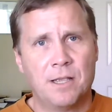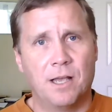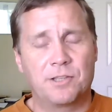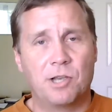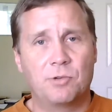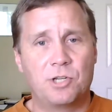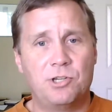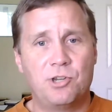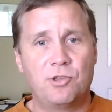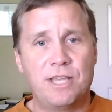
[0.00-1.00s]
so, do
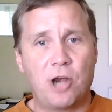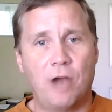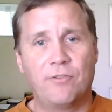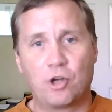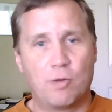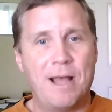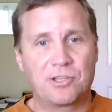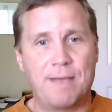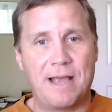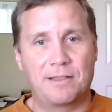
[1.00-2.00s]
you think Harvick will
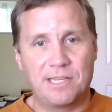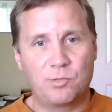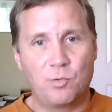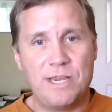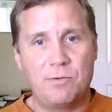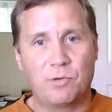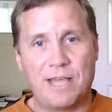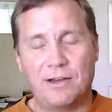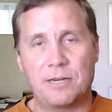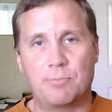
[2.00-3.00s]
bounce back this week
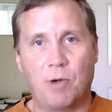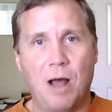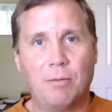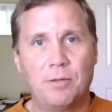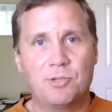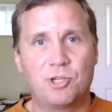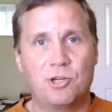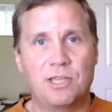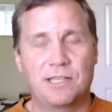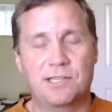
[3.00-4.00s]
without any problems, or
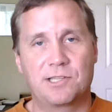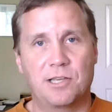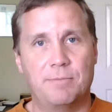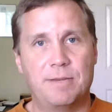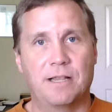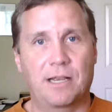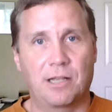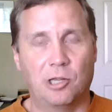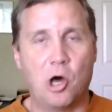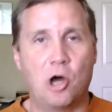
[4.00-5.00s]
do you think this is going to be like
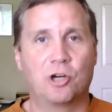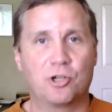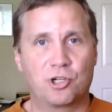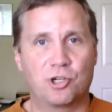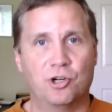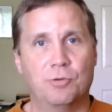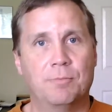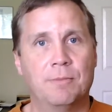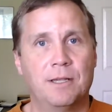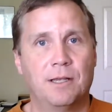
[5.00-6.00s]
a longer
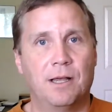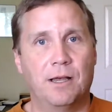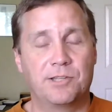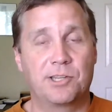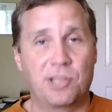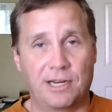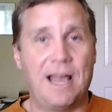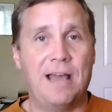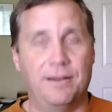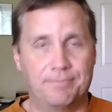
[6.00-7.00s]
term? Is this going to
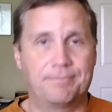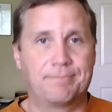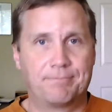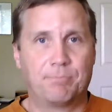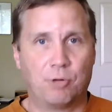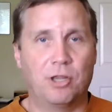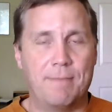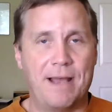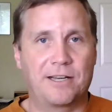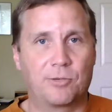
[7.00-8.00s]
kind of pull
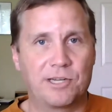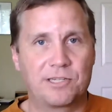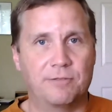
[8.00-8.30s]
him back to the rest of the